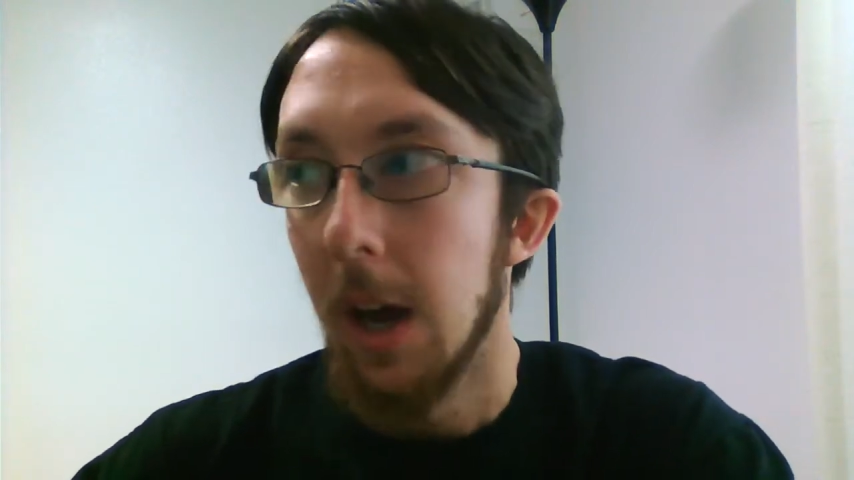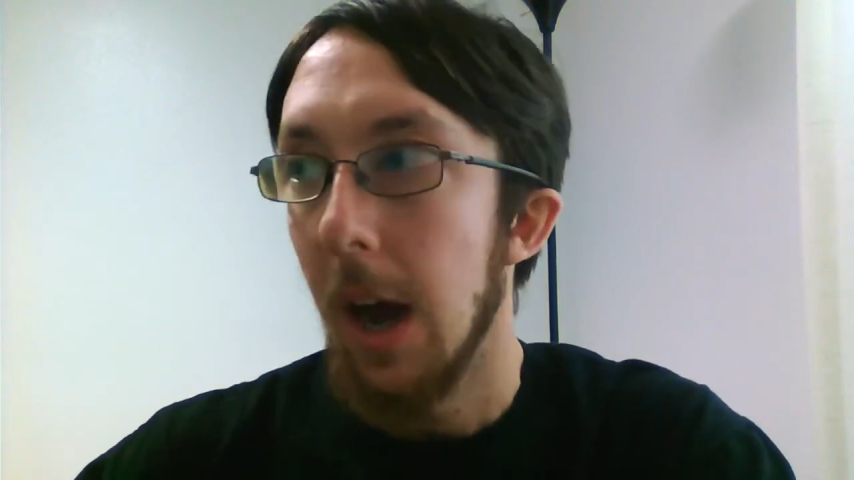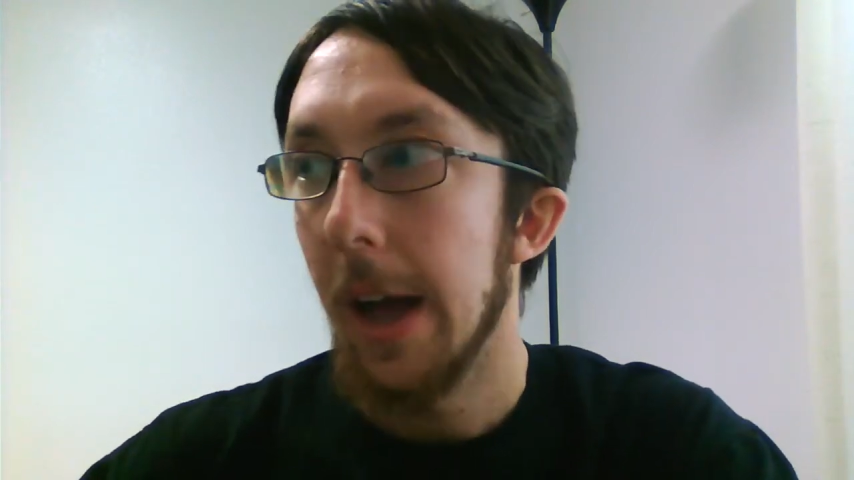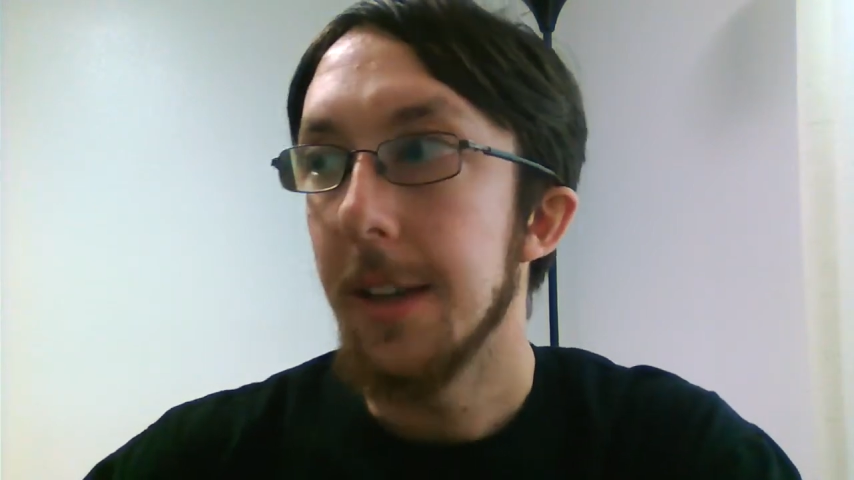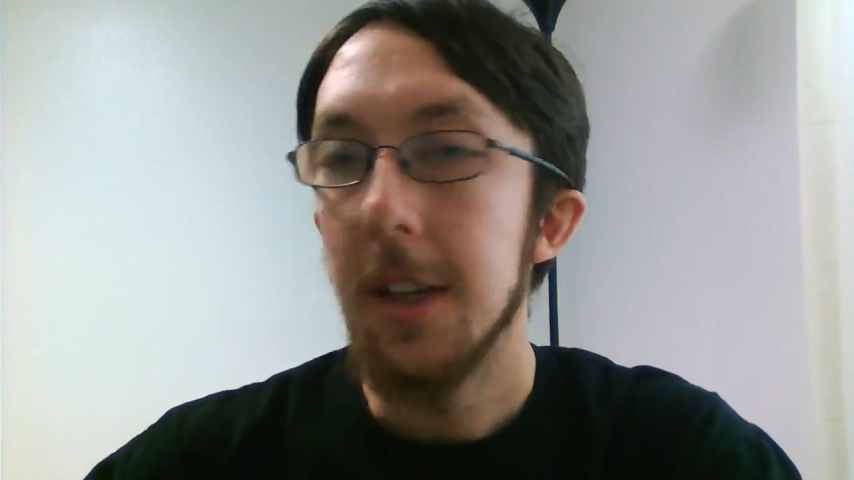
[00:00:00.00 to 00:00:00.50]

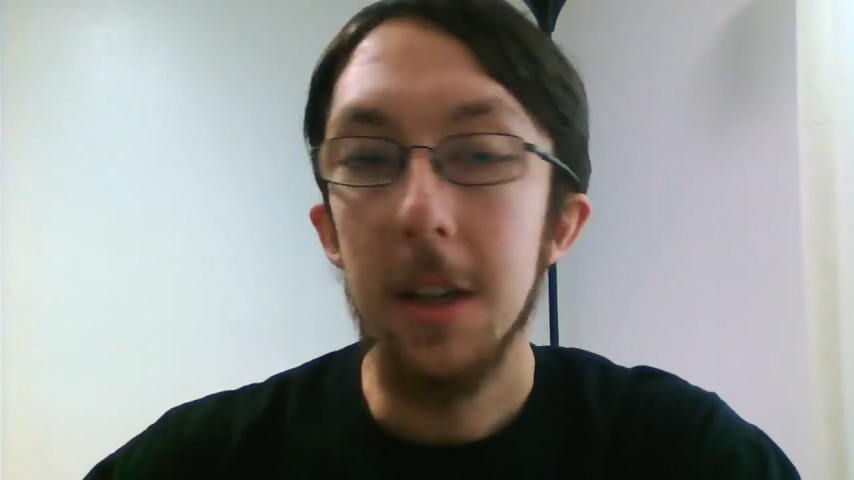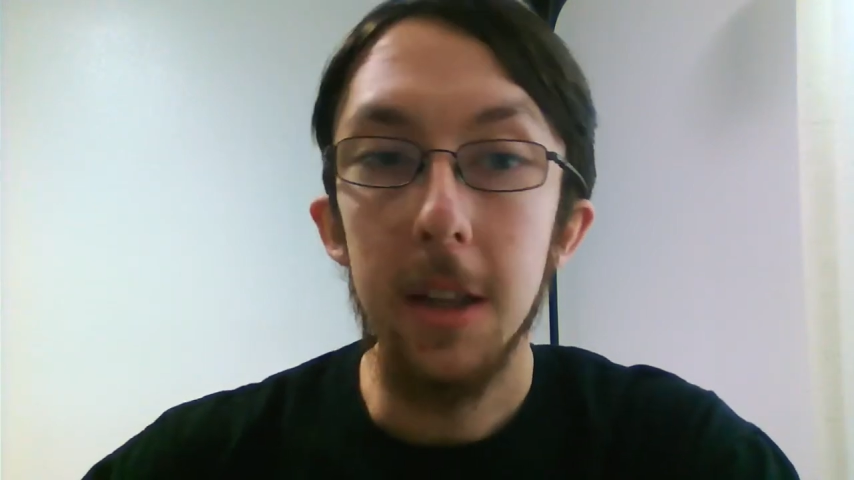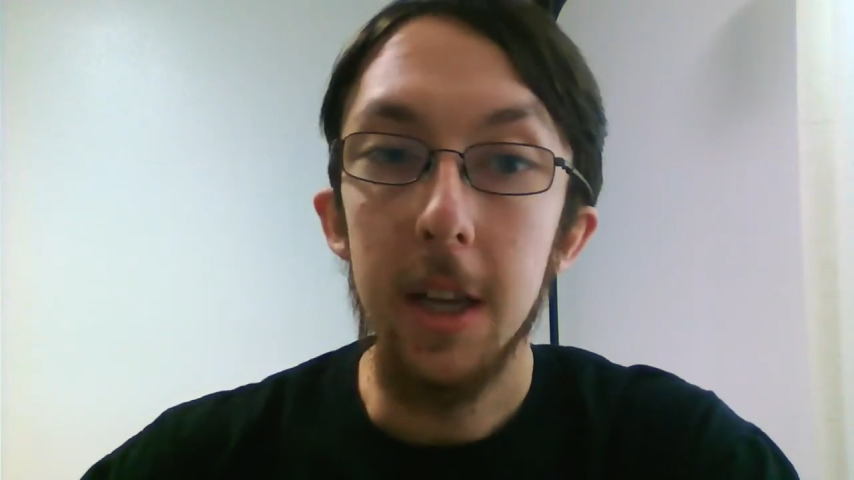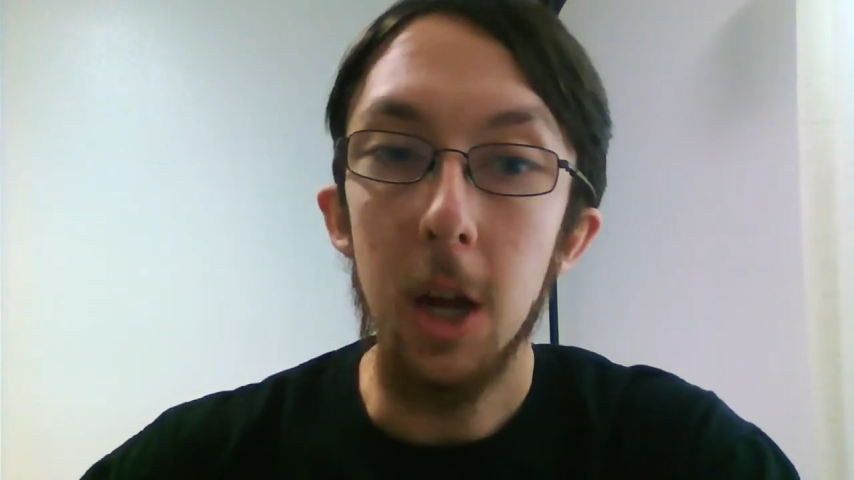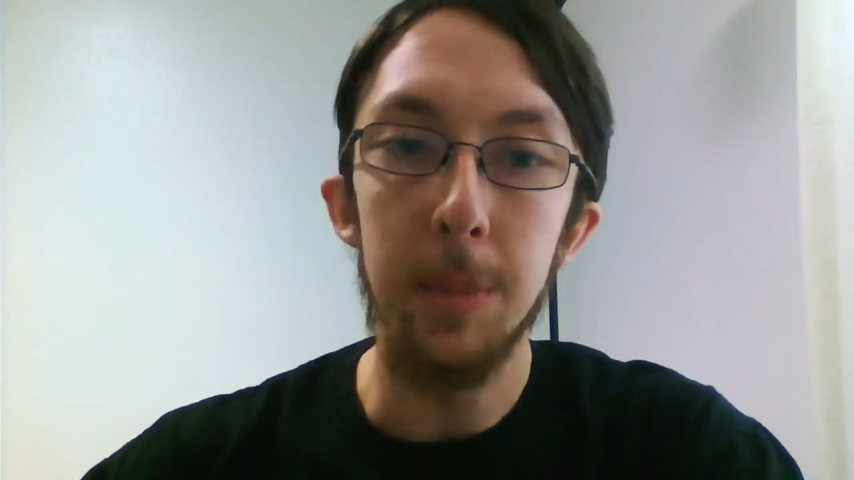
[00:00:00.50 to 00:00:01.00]

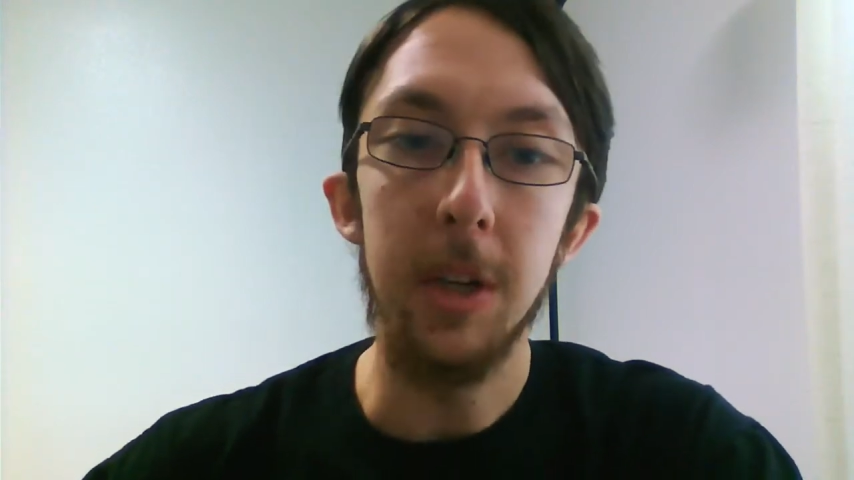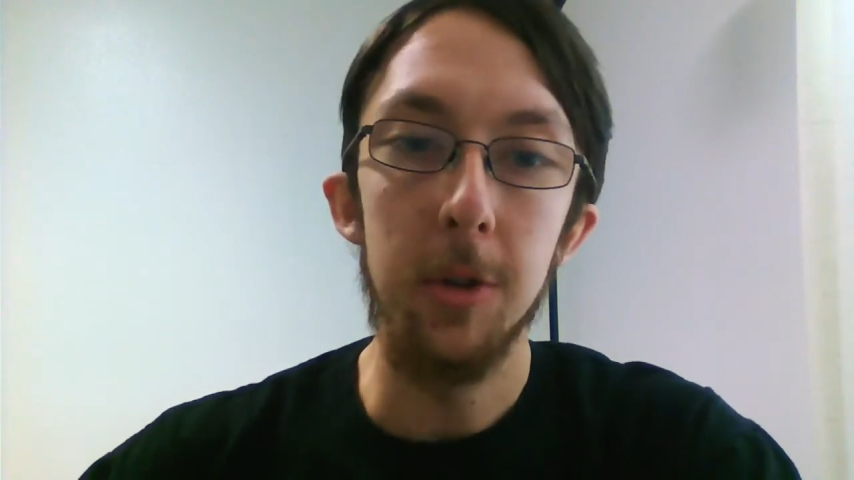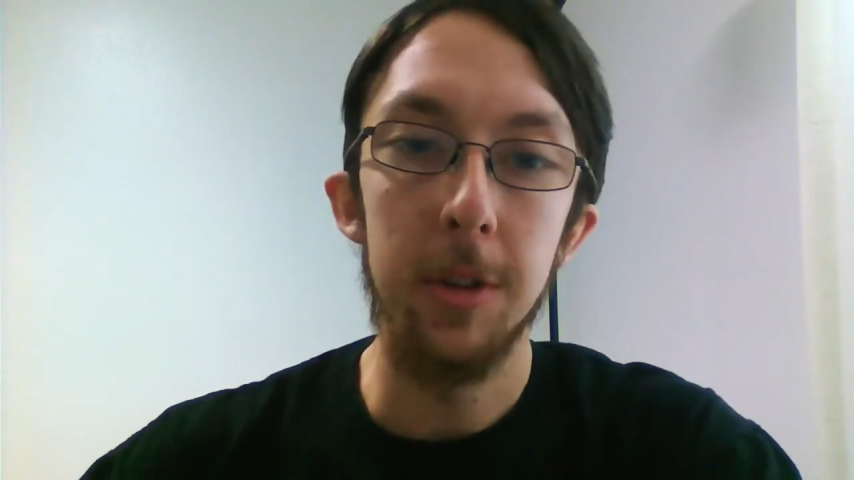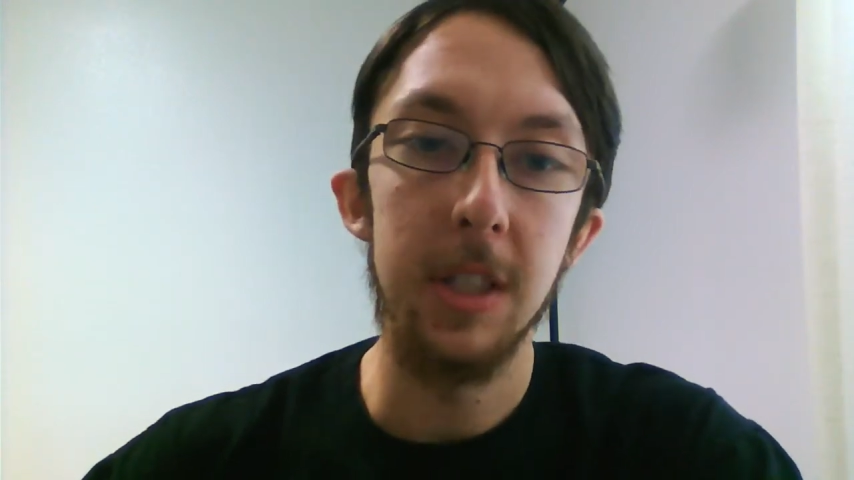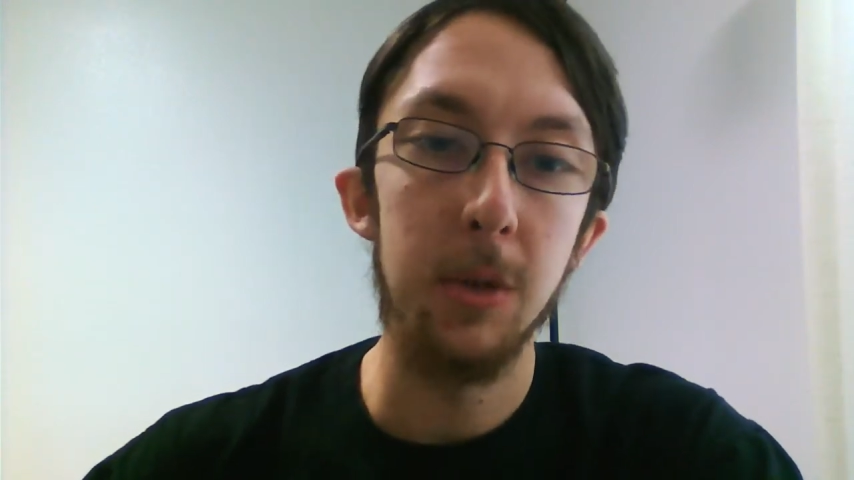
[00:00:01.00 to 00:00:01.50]
Ideally, I'll be
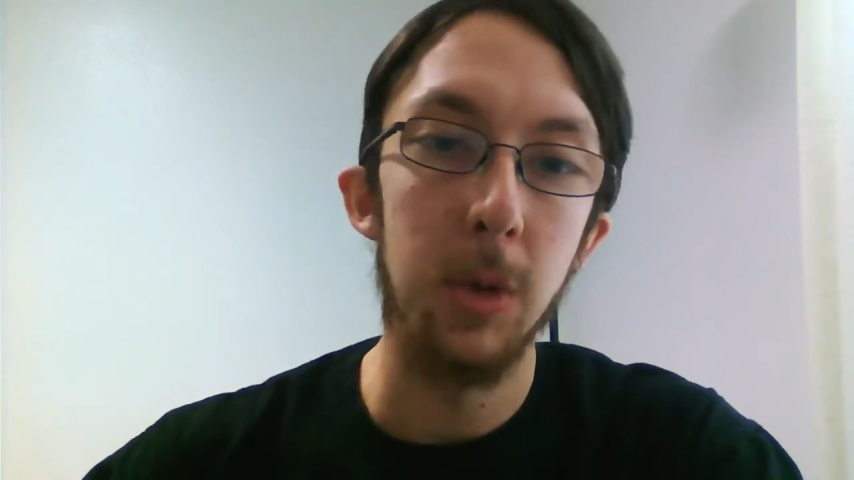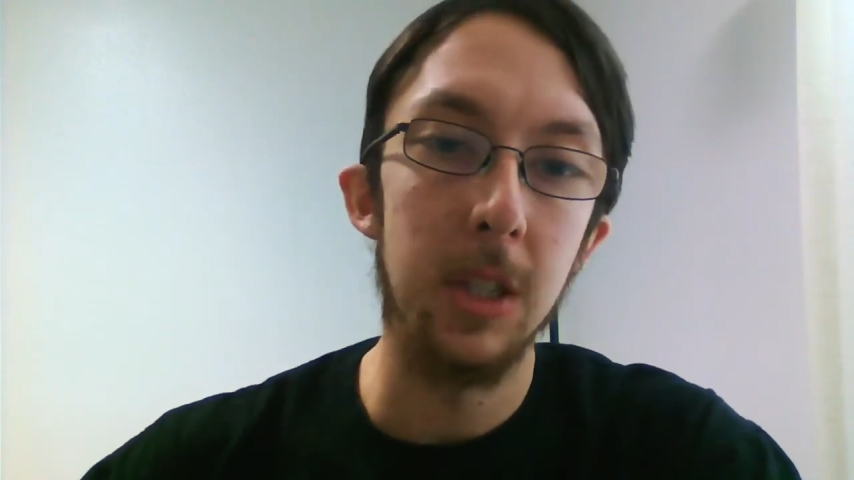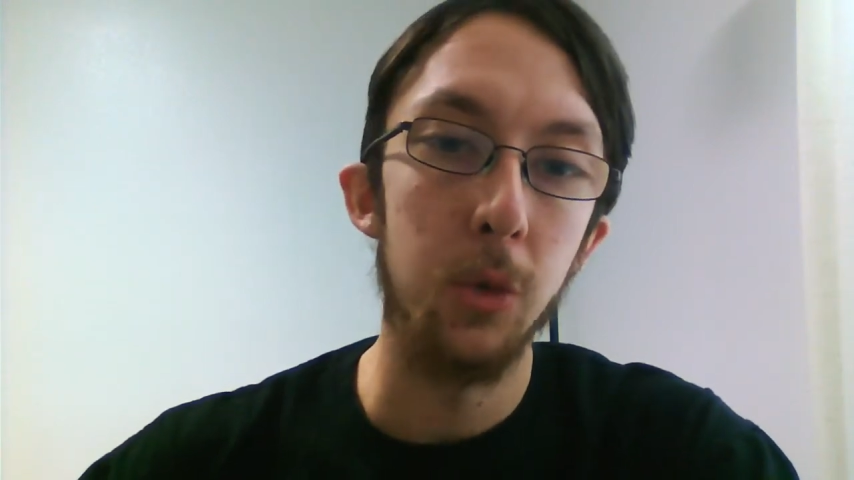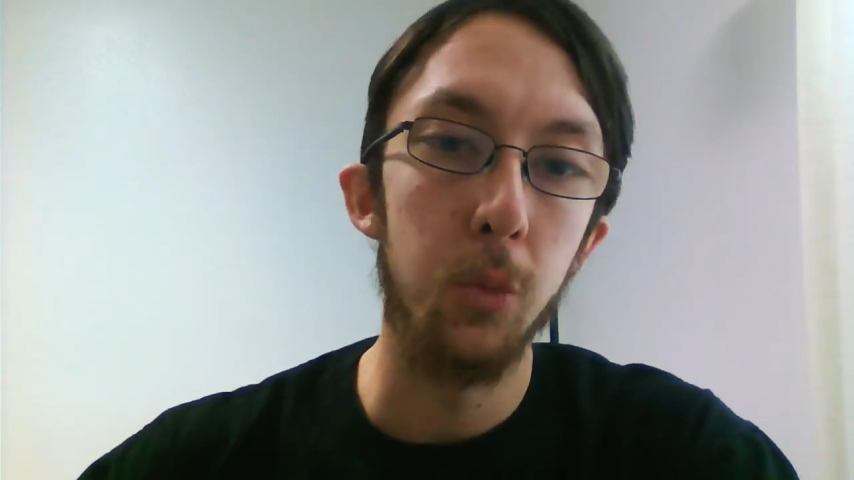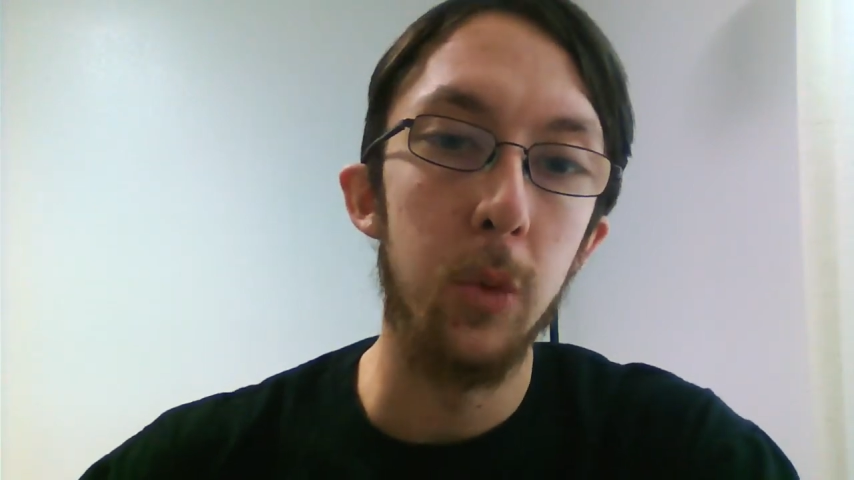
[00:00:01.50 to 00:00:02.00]
doing this
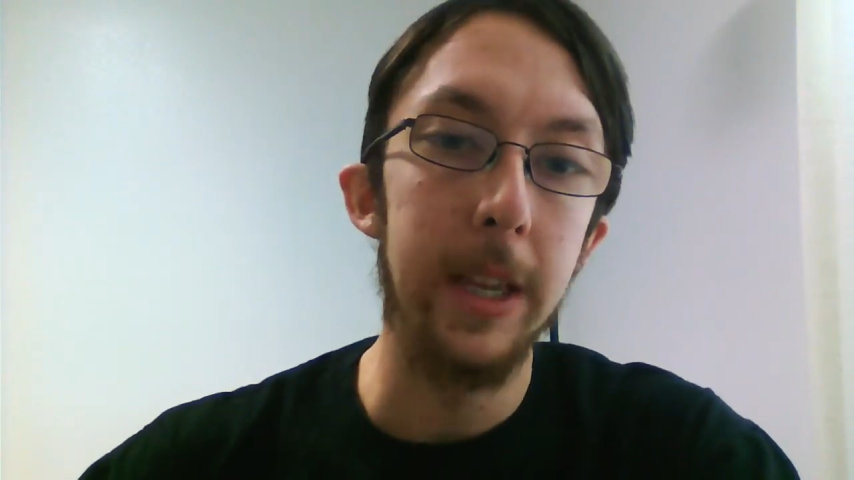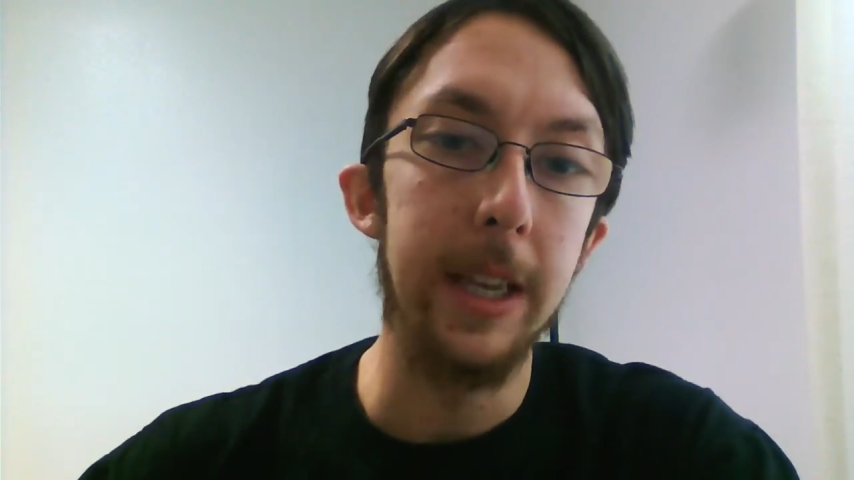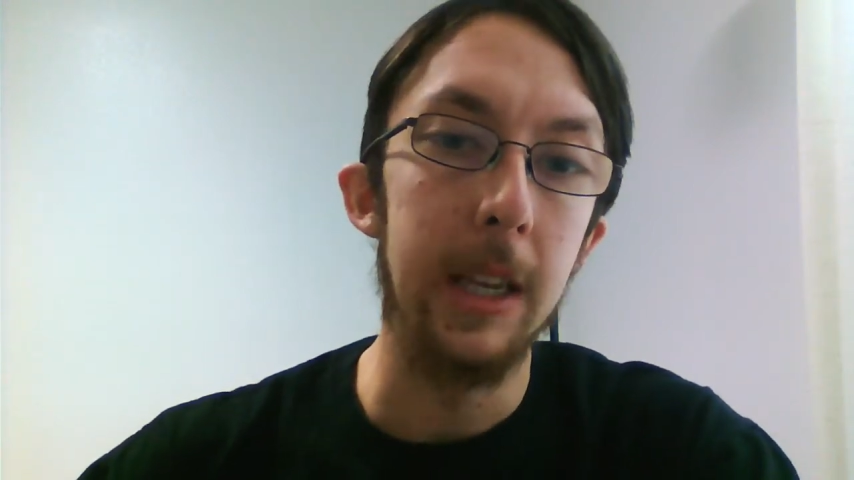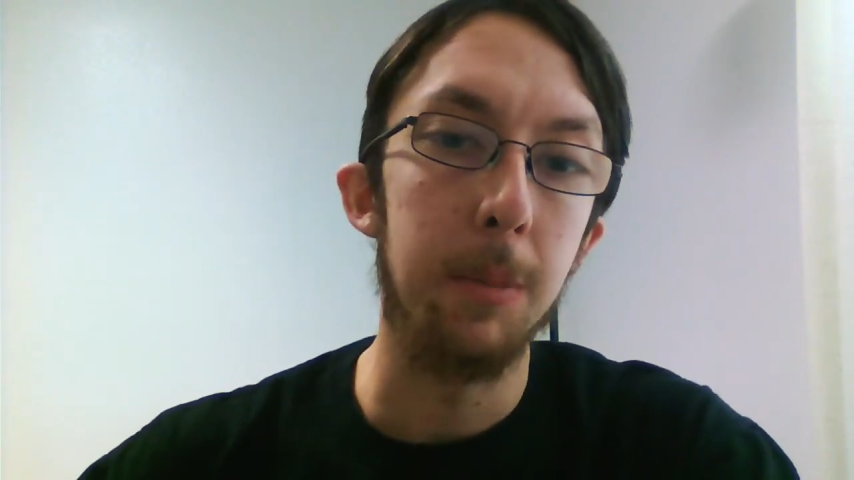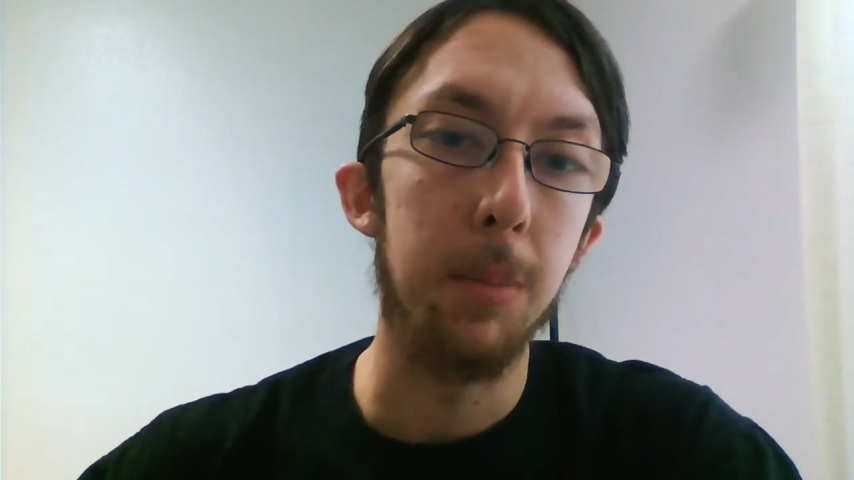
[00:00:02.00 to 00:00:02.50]
once a week,